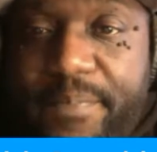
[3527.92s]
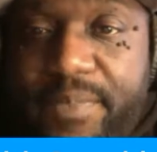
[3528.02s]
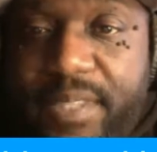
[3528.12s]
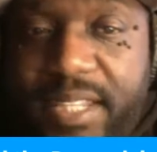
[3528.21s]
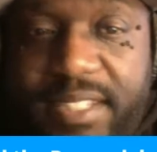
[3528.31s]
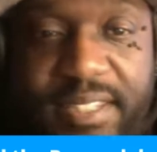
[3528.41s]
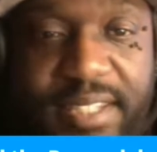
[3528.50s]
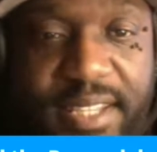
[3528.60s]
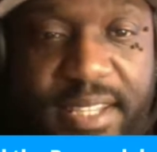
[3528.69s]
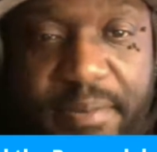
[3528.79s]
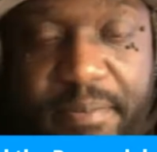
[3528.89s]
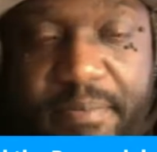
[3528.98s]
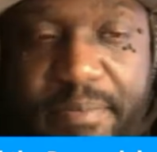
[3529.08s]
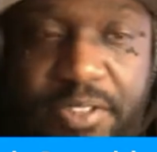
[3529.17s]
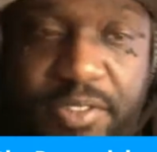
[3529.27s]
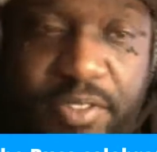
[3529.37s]
Hit the DM.
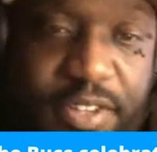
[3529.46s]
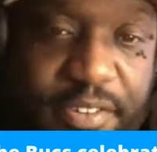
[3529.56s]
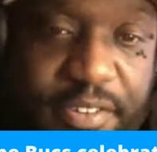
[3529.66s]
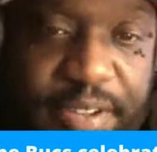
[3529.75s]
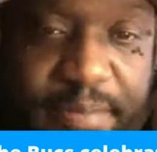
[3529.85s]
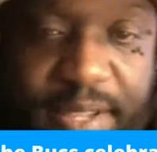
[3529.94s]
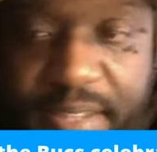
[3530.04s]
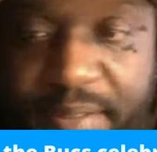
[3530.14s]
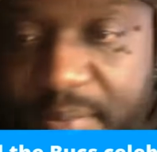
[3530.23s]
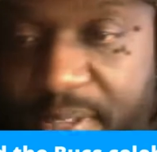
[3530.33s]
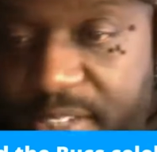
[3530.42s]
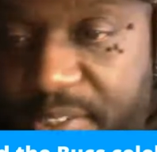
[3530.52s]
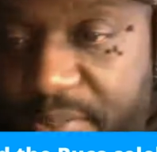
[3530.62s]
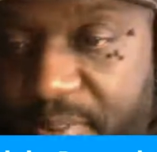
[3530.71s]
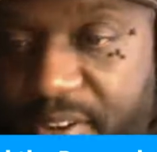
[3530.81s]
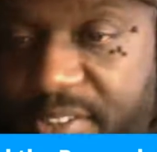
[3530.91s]
Put your order in, man. Get your
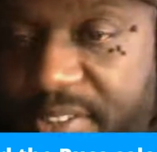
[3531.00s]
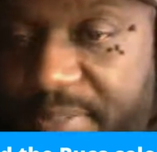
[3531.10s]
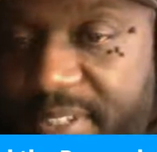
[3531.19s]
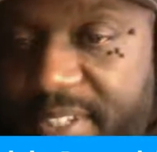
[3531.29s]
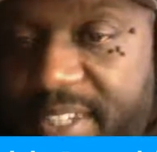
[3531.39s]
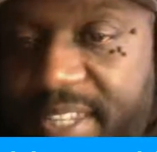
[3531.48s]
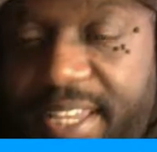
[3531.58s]
merch, man.